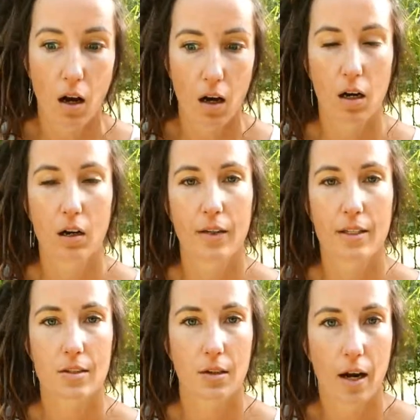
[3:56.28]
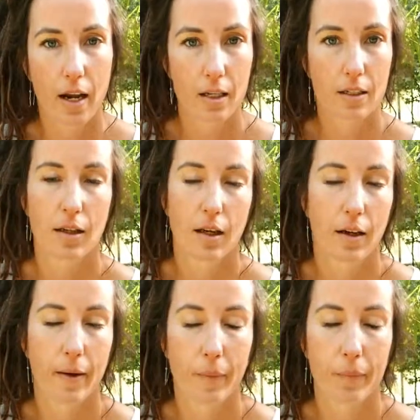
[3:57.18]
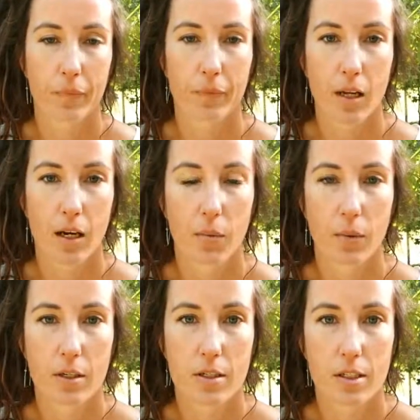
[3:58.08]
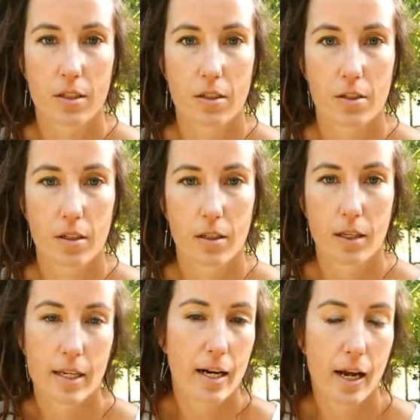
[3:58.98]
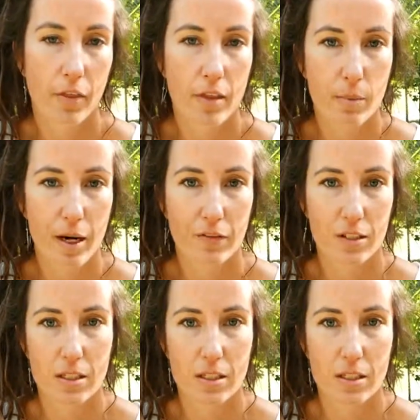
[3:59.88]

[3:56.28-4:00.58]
oh, that's right, I wanted to eat a healthy breakfast